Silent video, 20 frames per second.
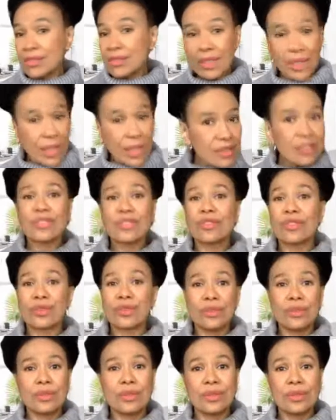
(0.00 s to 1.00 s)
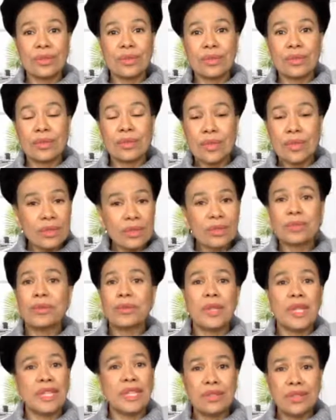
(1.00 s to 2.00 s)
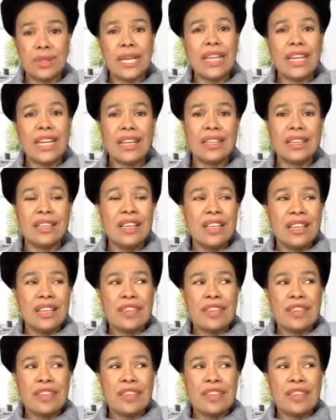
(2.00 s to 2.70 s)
gets thrown through the drain.